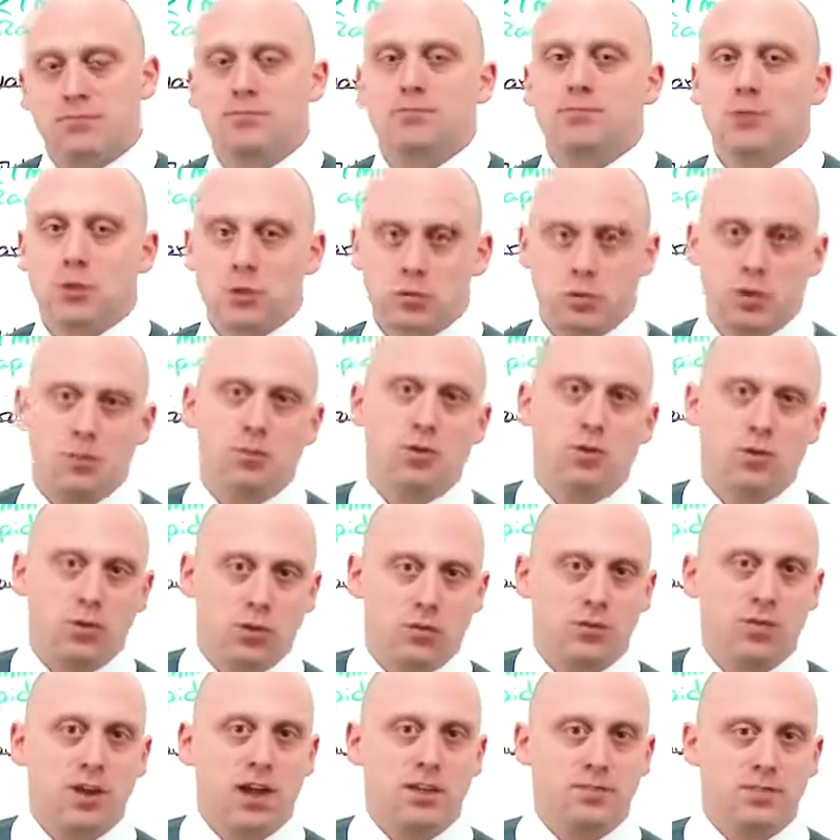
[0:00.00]
Most people who
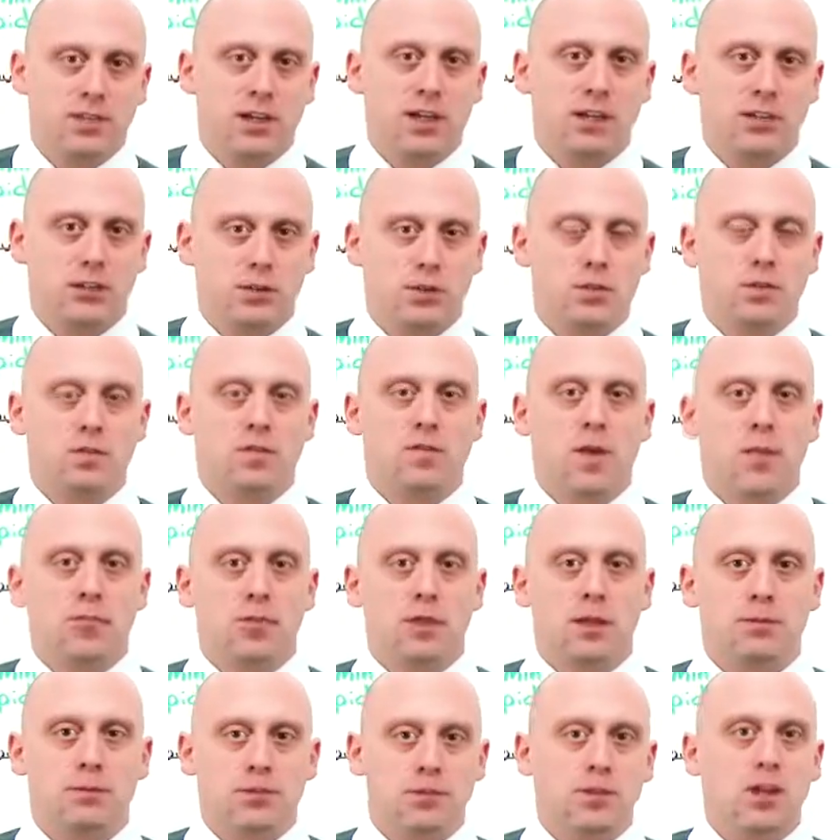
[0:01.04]
have a diagnosis of
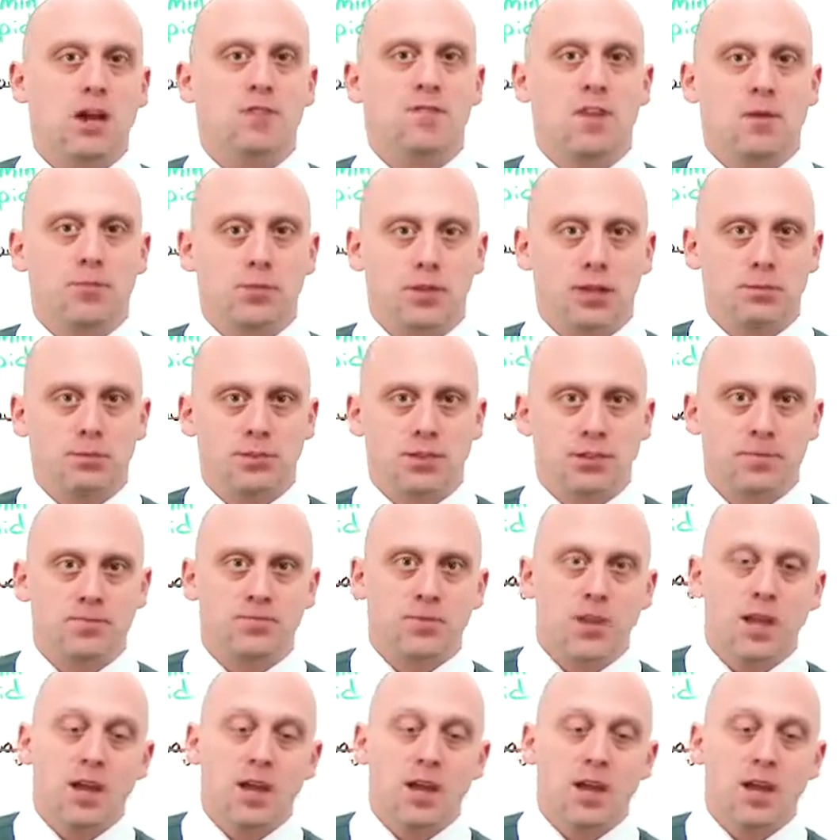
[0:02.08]
epilepsy have epilepsy.